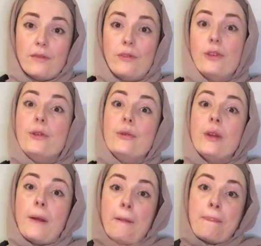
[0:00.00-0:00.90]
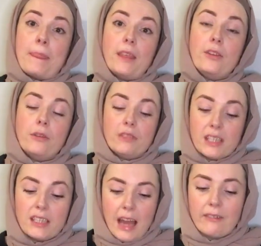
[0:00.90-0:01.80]
If you
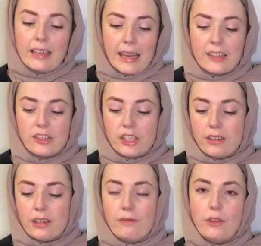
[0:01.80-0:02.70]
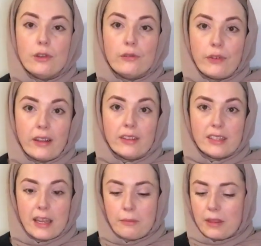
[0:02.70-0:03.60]
did have it last year and if you felt the
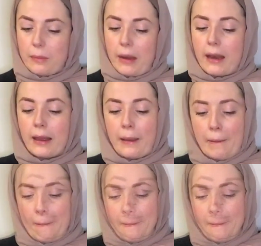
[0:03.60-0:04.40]
same with the planner.